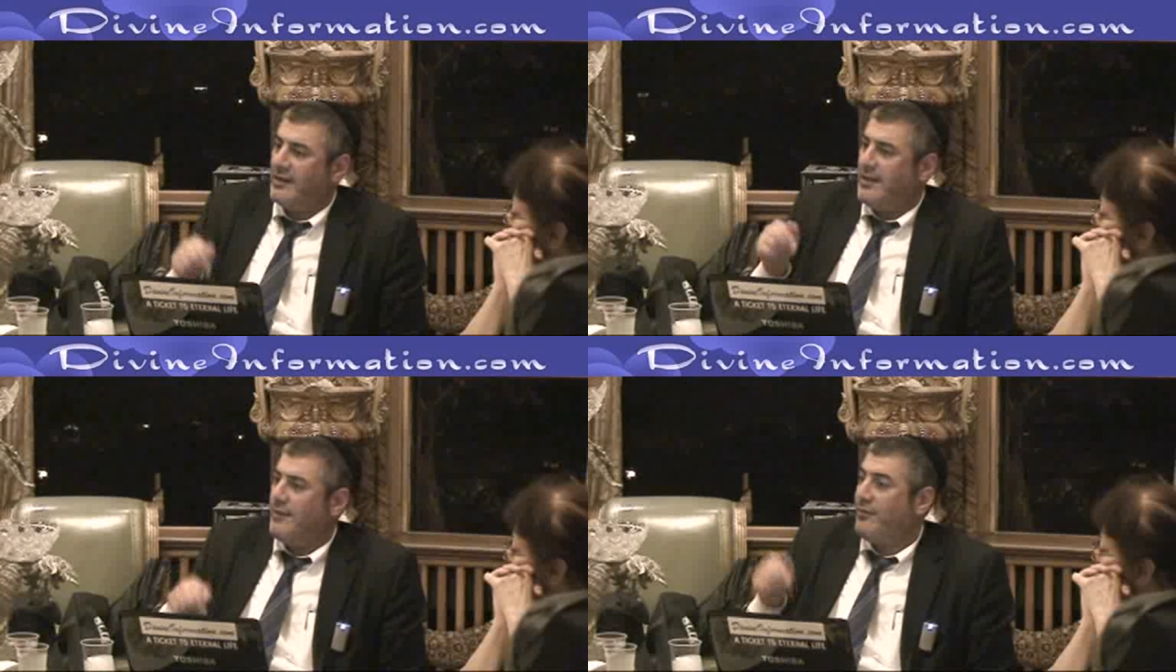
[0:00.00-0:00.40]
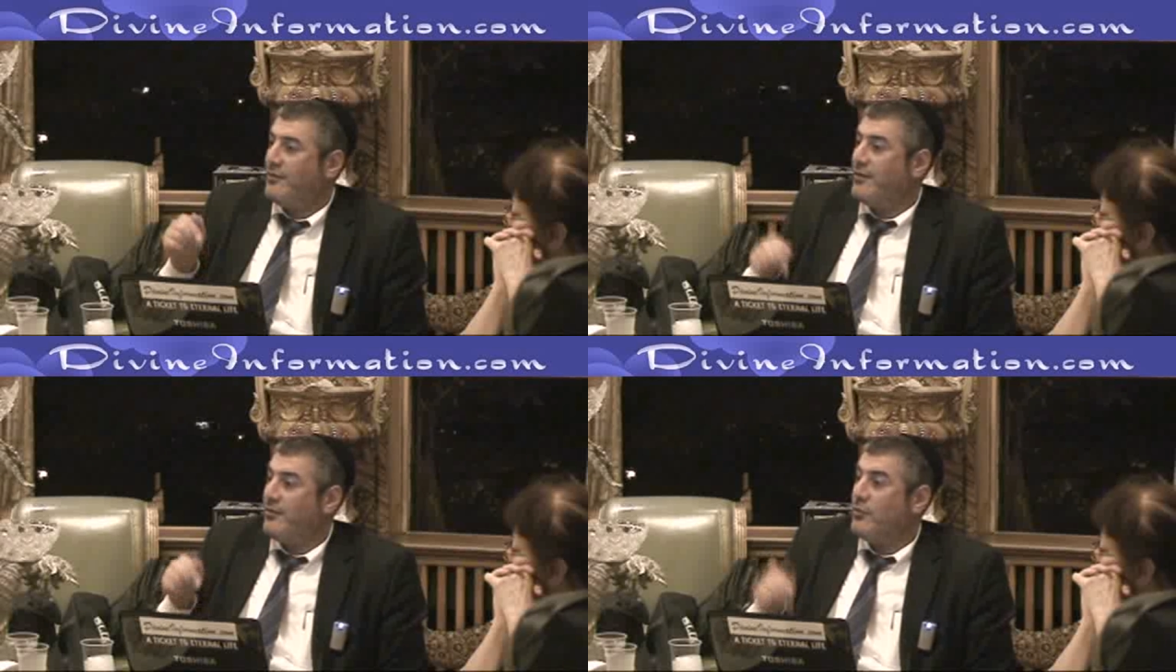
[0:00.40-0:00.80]
that lives
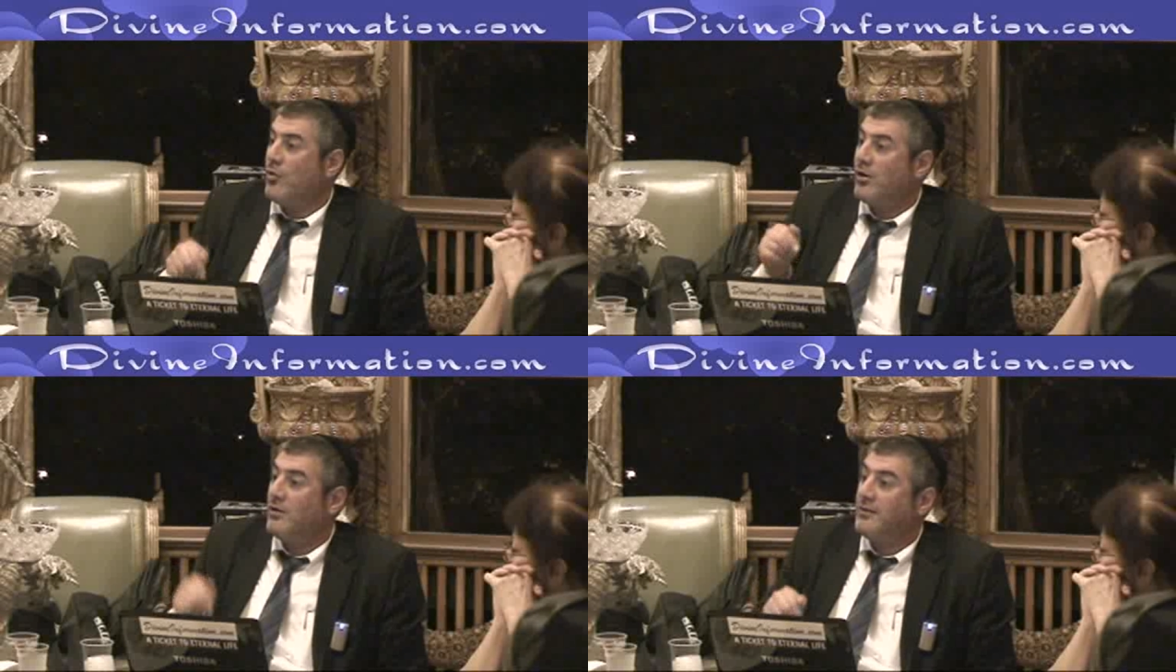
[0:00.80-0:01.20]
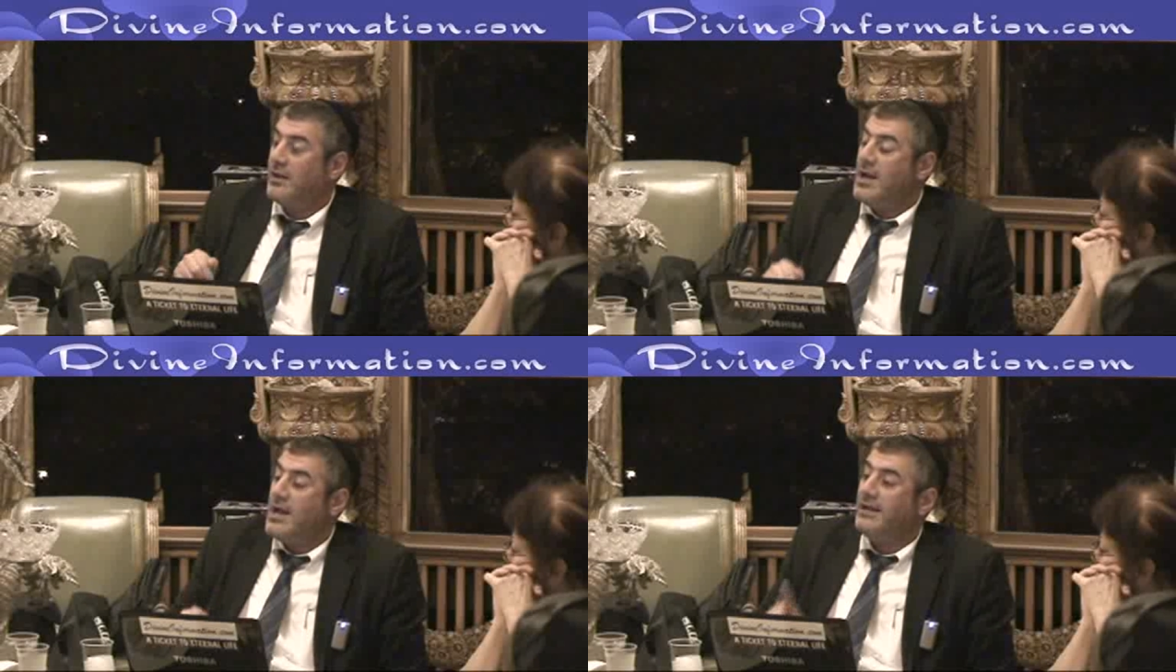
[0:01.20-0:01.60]
in this world,
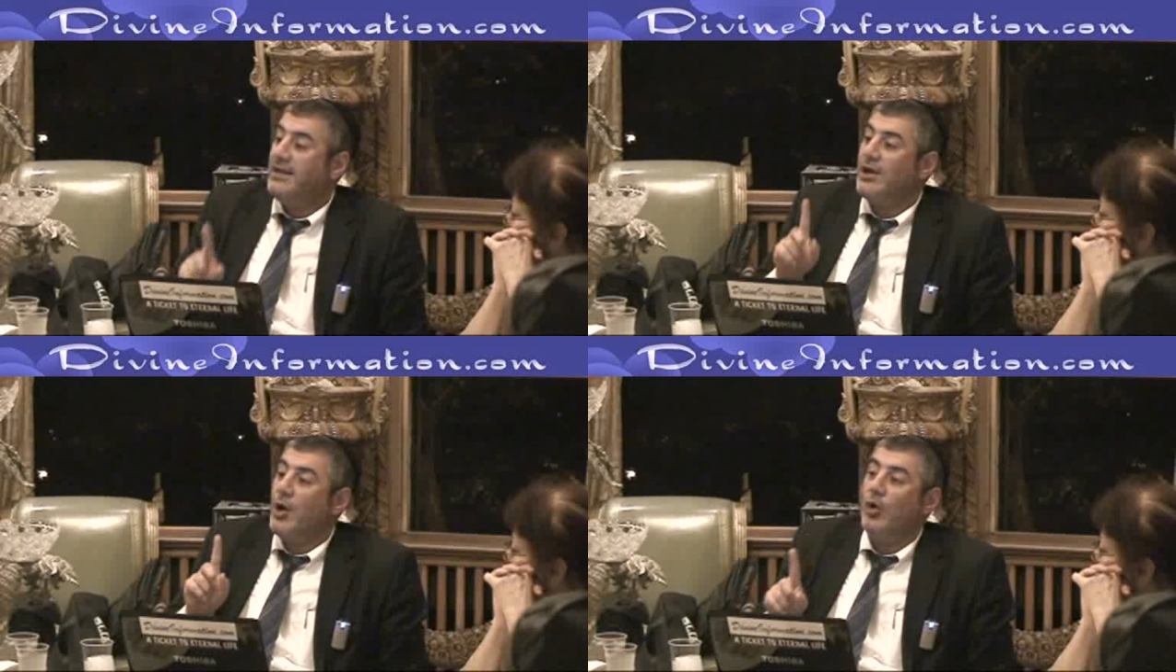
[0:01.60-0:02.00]
the